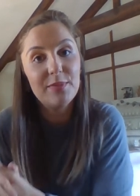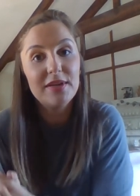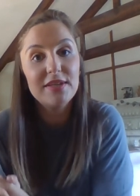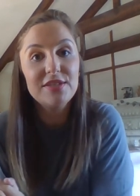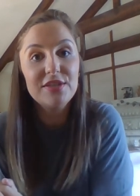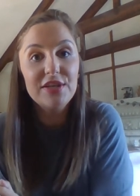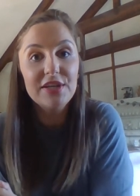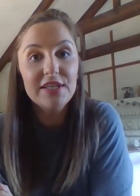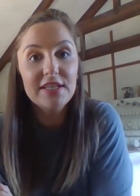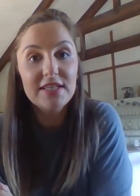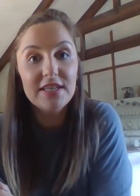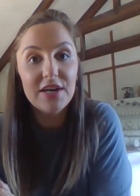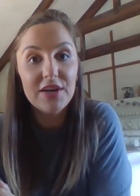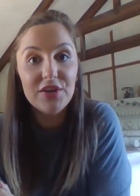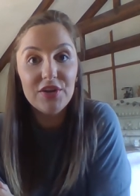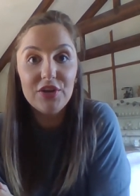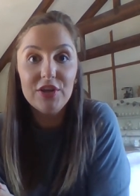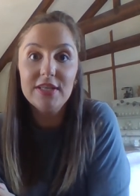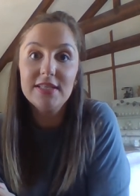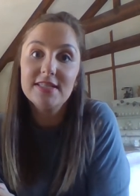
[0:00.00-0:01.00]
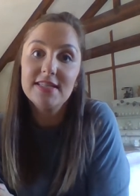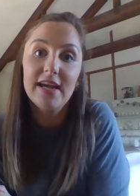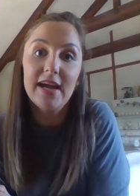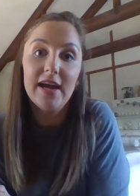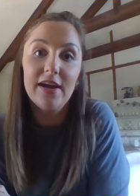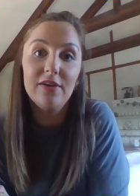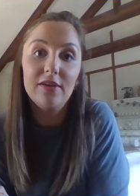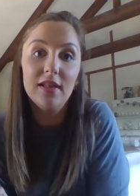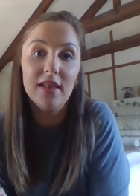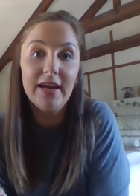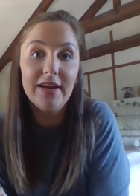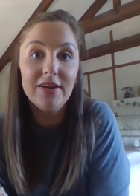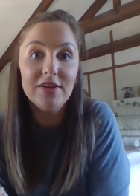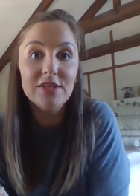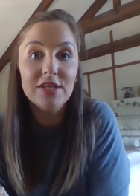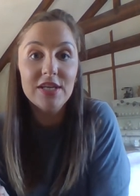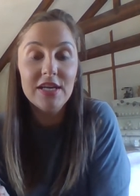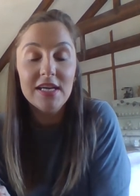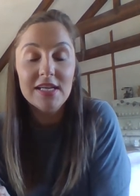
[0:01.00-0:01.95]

When it's your turn, you say it out loud